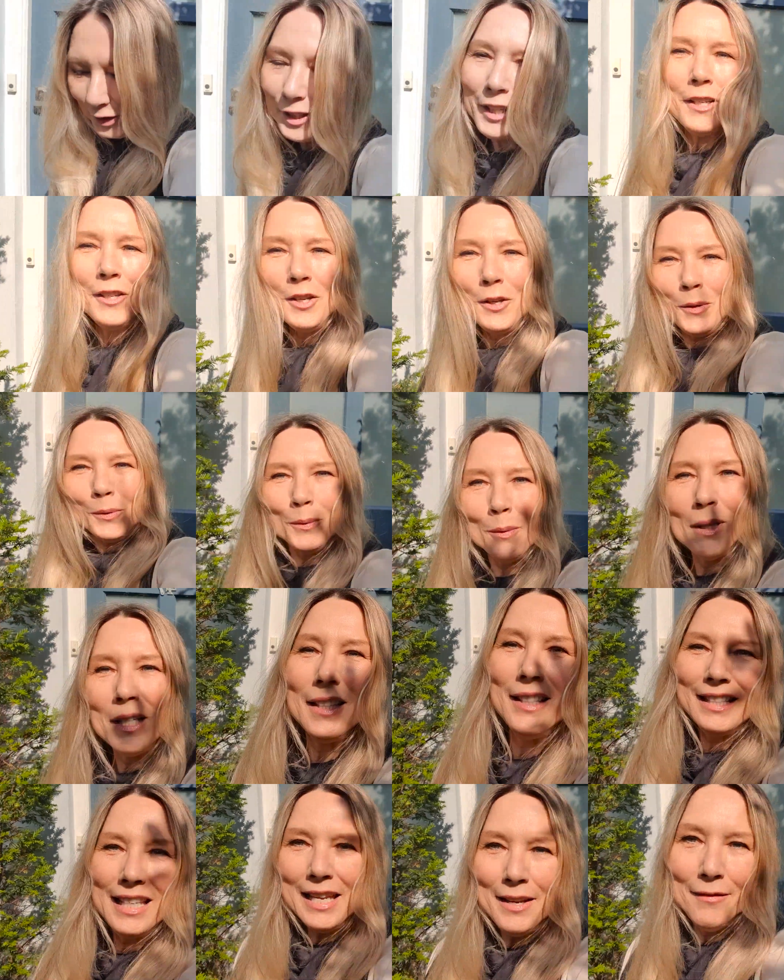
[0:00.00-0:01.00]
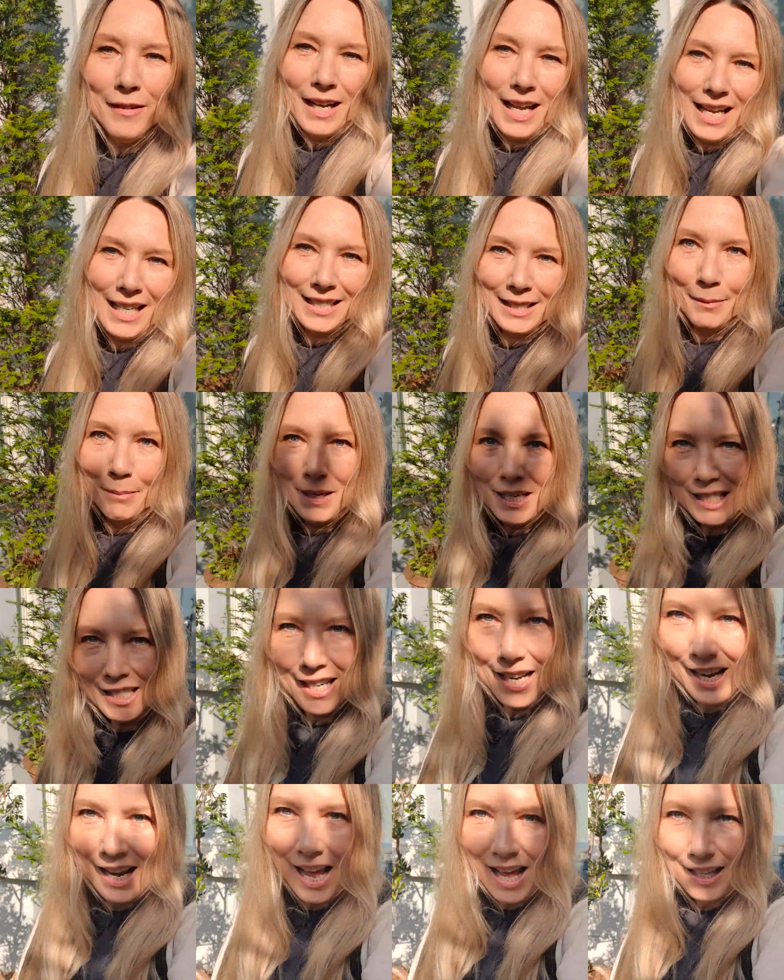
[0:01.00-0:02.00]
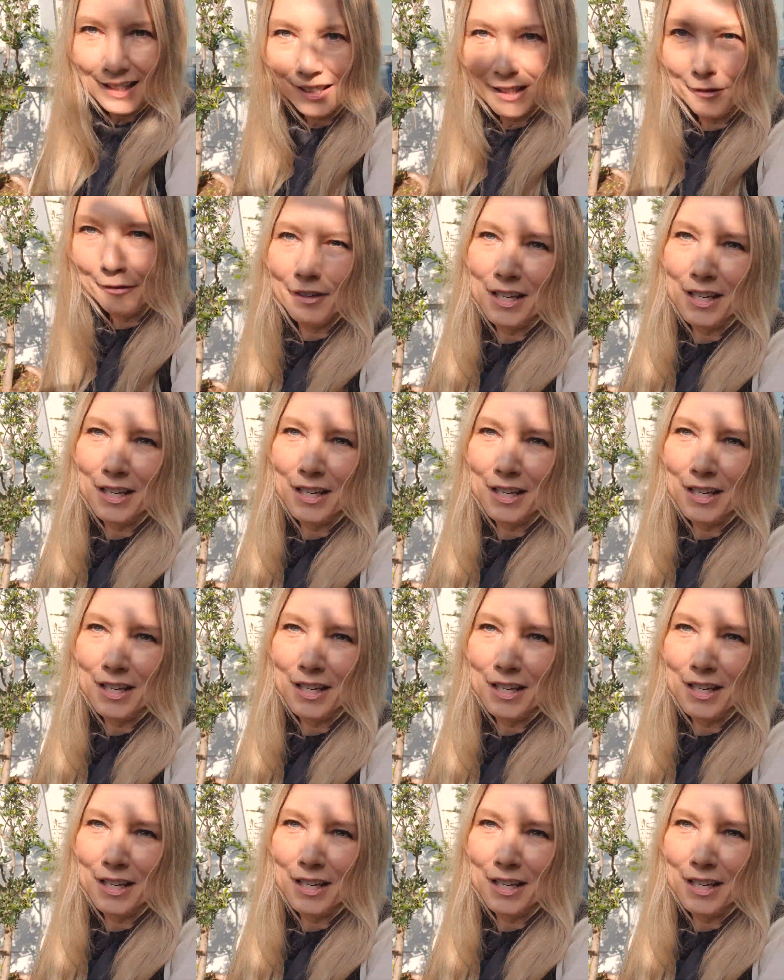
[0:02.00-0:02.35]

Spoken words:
the new Diva exhibition at the